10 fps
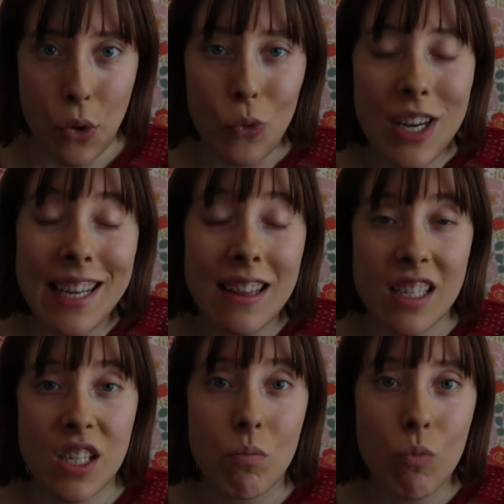We need
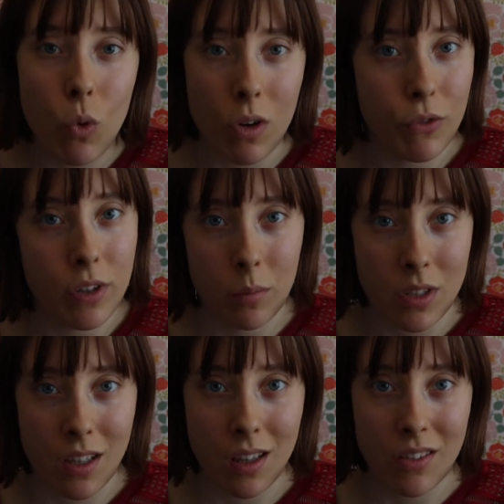this more in film
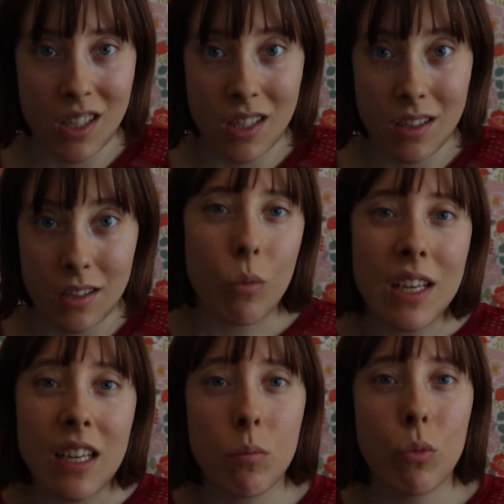and television. We
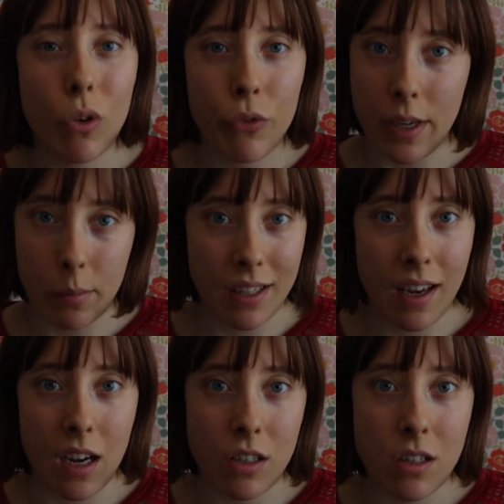need more female
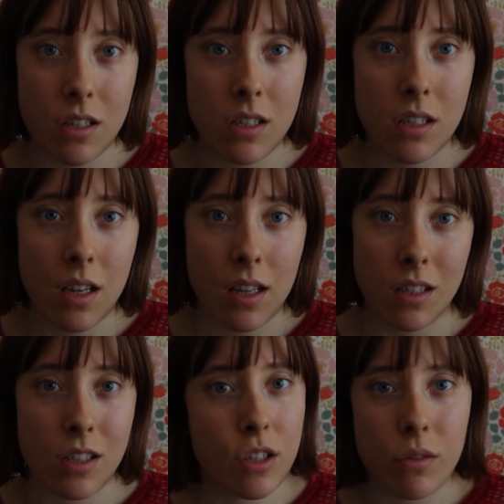characters
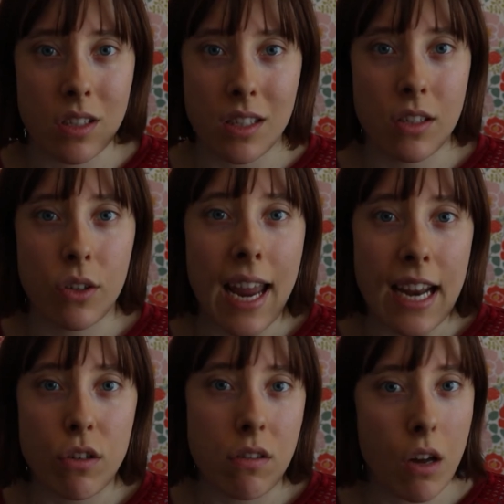that shows it's okay
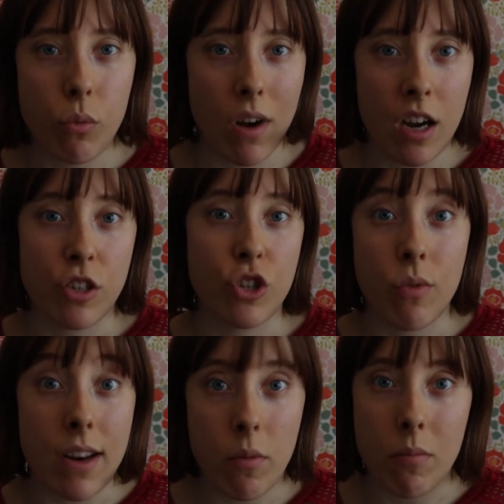to not wear a shred of